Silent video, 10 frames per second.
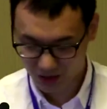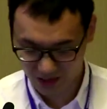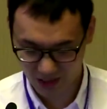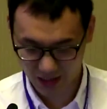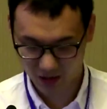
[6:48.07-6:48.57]

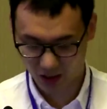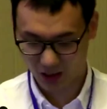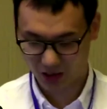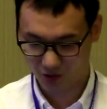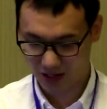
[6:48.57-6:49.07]
just like
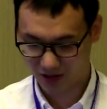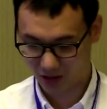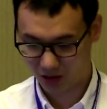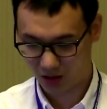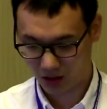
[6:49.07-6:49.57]
the
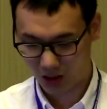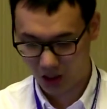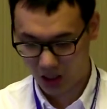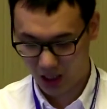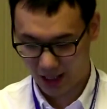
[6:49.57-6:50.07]
stressor,
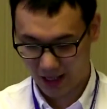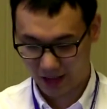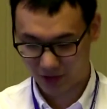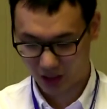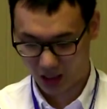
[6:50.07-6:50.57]

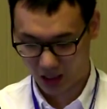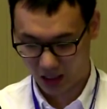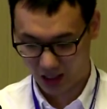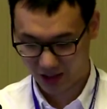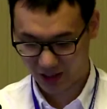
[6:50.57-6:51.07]
and
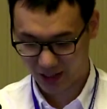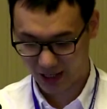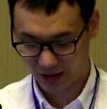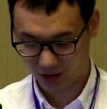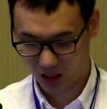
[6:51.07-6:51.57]
it
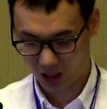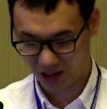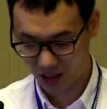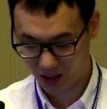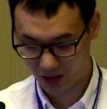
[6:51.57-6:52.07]
can
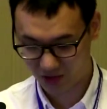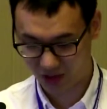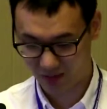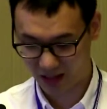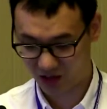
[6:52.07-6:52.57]
enhance
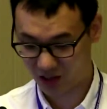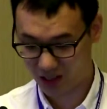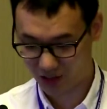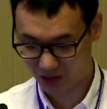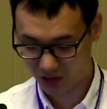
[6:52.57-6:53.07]
the
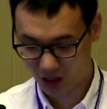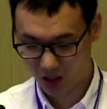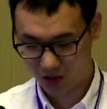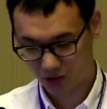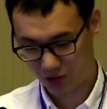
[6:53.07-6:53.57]
melanogenesis
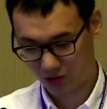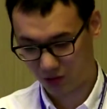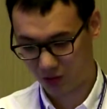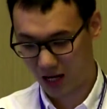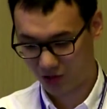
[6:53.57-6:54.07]

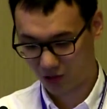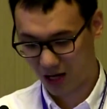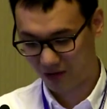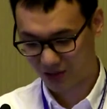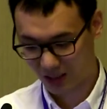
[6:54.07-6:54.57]
so
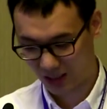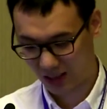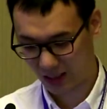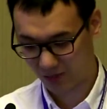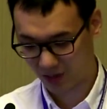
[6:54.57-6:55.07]
our
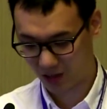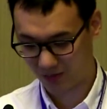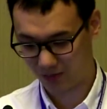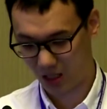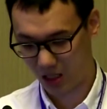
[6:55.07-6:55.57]
skin
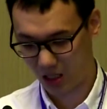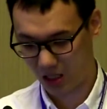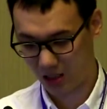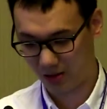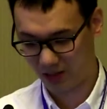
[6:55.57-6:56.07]
become
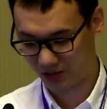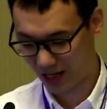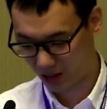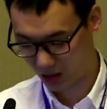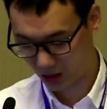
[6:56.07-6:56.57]
much
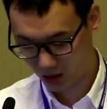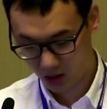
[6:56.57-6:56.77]
darker.